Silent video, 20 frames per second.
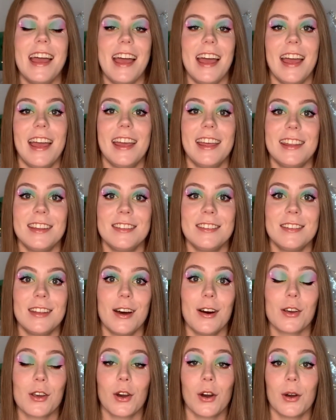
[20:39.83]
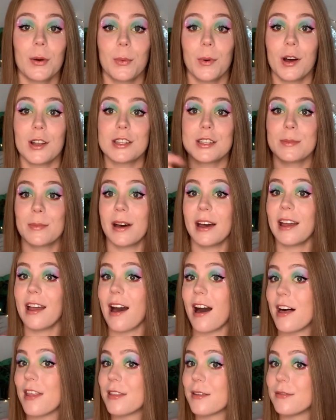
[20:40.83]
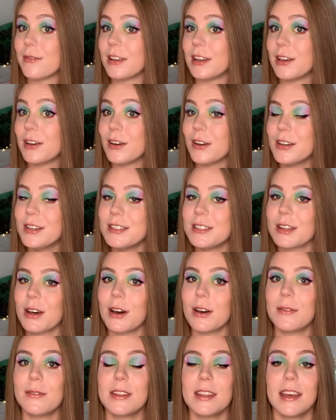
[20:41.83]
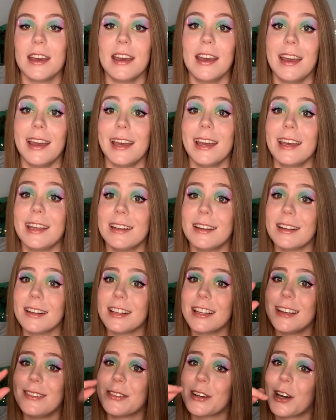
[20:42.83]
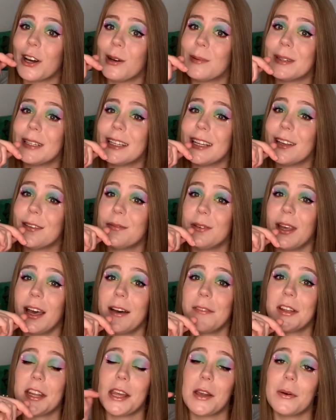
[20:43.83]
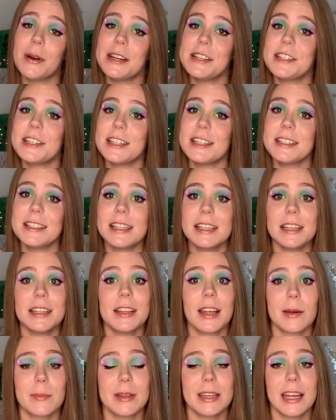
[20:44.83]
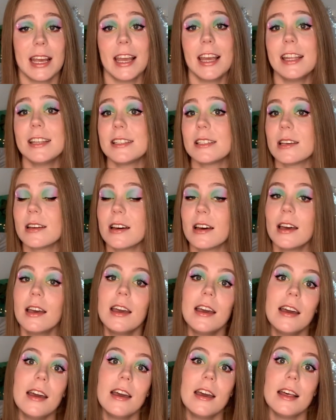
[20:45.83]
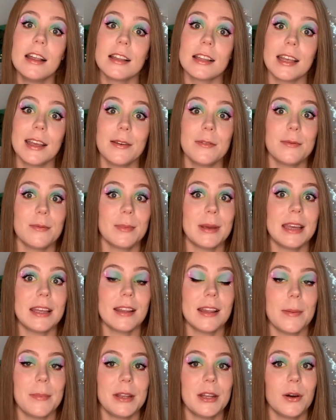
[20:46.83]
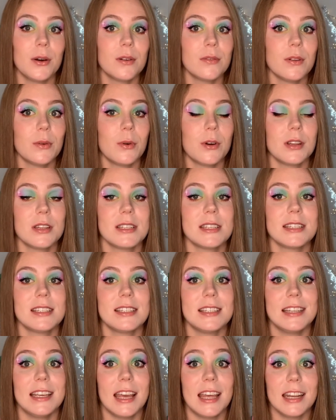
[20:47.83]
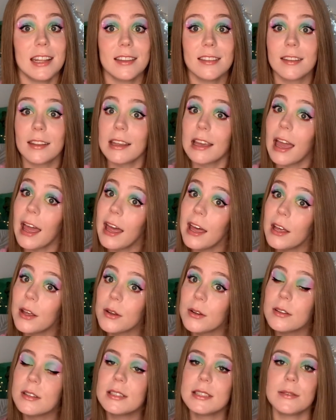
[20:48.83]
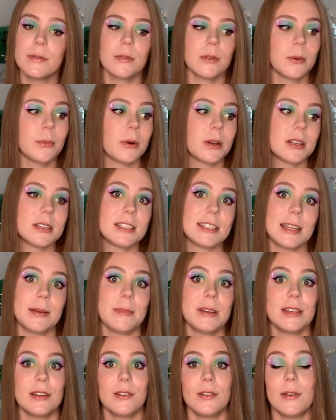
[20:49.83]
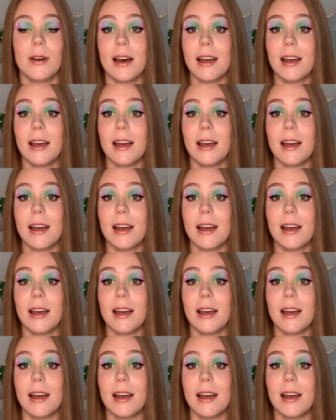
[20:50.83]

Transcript: And go watch my other videos over there, and leave a comment if you have any questions that you'd like me to answer. Let me know if you want to see anything else, if you want to see me do